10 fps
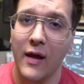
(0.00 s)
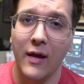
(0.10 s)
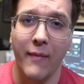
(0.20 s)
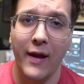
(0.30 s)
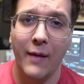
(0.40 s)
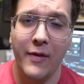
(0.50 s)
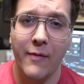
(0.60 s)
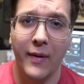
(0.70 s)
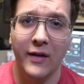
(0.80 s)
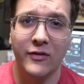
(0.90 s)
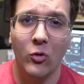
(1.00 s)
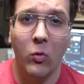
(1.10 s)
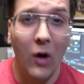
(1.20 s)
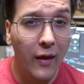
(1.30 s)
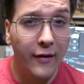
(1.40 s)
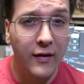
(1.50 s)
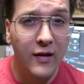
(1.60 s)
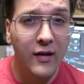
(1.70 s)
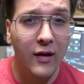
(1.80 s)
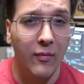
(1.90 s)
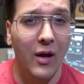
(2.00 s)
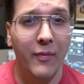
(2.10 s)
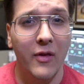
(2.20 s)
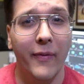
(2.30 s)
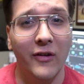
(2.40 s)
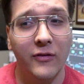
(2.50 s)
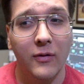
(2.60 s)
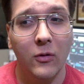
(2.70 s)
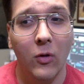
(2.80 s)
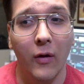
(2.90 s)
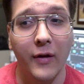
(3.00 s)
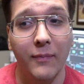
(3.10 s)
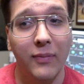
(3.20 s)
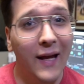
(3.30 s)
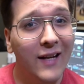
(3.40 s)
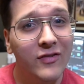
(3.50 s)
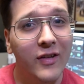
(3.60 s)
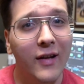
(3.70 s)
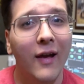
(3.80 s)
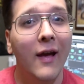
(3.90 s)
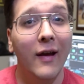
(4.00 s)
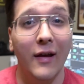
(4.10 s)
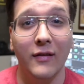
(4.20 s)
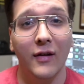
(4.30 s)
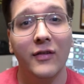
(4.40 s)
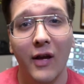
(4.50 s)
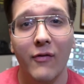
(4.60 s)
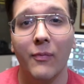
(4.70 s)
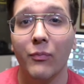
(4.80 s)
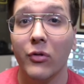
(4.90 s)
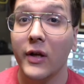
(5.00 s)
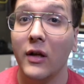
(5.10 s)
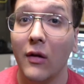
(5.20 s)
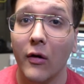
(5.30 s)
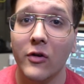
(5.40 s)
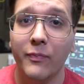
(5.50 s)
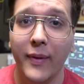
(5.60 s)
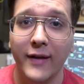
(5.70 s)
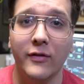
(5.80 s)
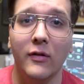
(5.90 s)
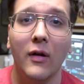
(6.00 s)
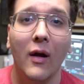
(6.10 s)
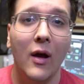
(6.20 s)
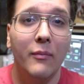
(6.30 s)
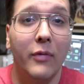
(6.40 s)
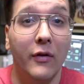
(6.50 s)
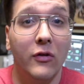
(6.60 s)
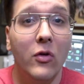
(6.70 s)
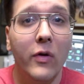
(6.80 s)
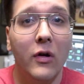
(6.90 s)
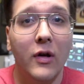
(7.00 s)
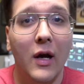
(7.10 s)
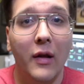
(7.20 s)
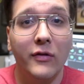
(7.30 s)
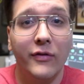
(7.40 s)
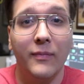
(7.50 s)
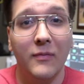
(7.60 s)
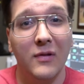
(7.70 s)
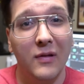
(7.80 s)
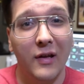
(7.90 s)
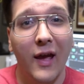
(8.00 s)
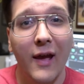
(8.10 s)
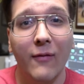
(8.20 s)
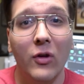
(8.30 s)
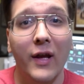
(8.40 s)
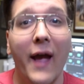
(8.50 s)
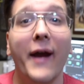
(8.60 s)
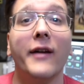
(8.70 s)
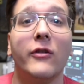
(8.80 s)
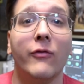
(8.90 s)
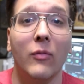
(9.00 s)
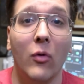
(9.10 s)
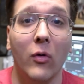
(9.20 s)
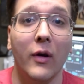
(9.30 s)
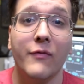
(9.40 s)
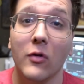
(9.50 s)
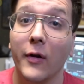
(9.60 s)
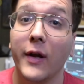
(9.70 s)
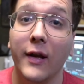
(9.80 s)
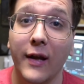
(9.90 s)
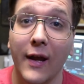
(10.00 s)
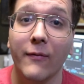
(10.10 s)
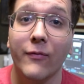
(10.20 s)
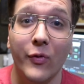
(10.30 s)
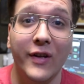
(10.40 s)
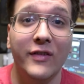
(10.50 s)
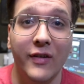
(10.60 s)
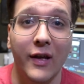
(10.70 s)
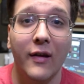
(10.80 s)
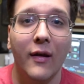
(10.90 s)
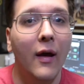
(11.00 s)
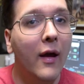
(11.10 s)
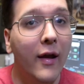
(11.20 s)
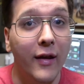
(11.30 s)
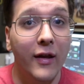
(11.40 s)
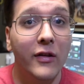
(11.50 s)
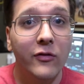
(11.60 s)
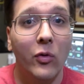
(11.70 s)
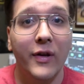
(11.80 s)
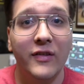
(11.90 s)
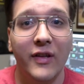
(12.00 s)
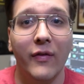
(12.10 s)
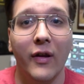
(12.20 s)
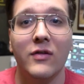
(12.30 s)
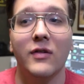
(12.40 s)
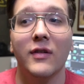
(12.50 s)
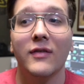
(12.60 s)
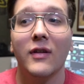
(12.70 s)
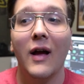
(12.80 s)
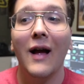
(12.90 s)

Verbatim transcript: It may not be the best quality, it may not be the best quality plastic, it does have a pretty large bezel, but at $200, you can't really ask for more if you're looking to get free sync. It is 27 inches.